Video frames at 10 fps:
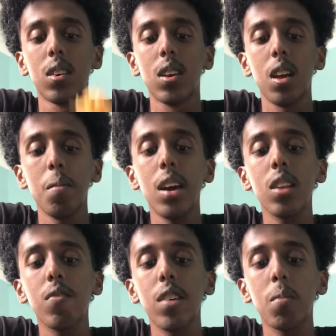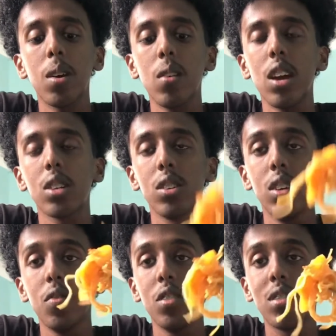I'm not gonna fake my reaction.
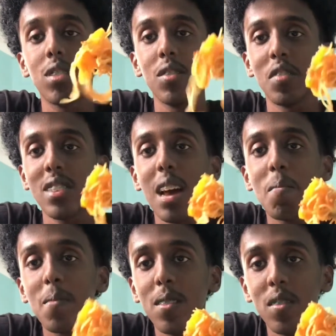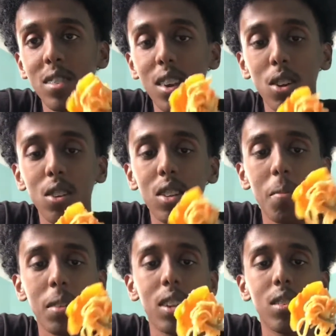If it's not good, I'm
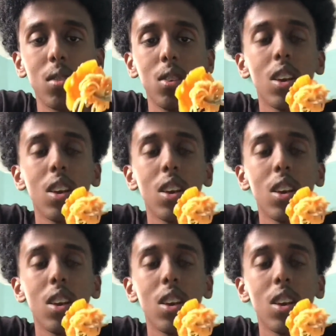gonna tell you.